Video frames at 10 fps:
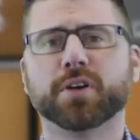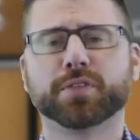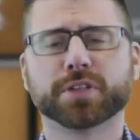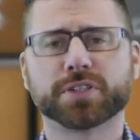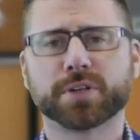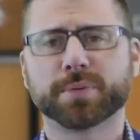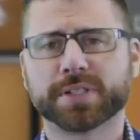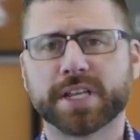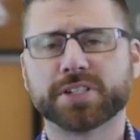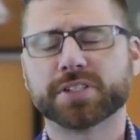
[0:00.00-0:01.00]

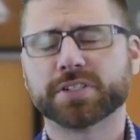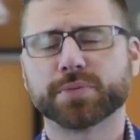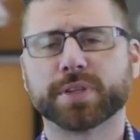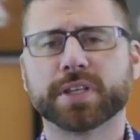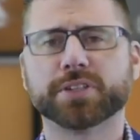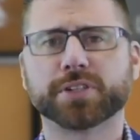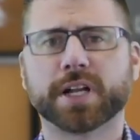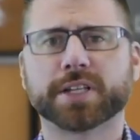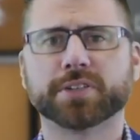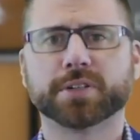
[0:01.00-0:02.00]
overinterpretation is with
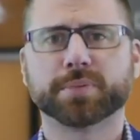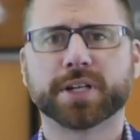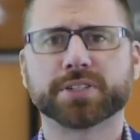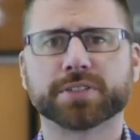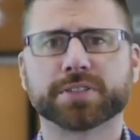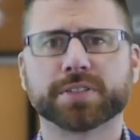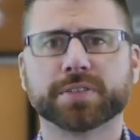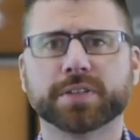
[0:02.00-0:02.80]
intraocular pressures.